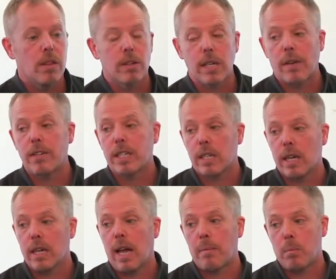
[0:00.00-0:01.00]
There's
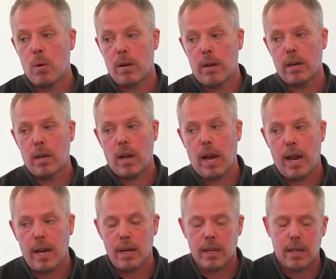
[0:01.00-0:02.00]
obviously a lot more and,
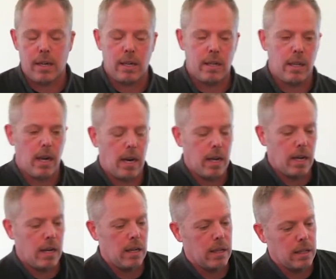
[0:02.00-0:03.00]
and uh,
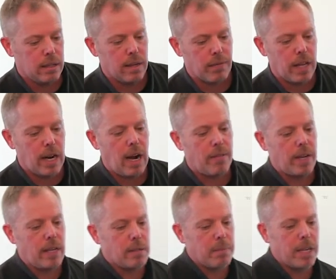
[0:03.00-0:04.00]
uh stuff that
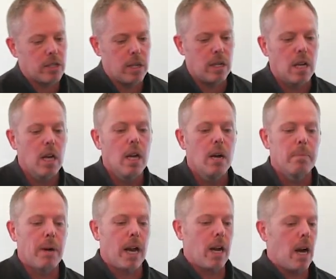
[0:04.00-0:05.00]
Javier's mentioned.
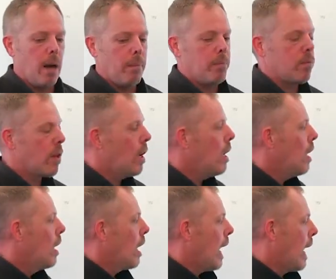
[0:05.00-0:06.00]
But
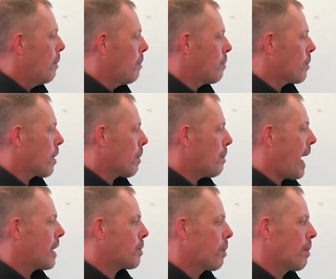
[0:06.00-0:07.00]
um,
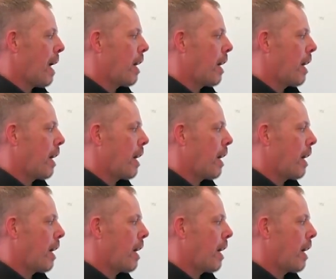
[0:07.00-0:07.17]
password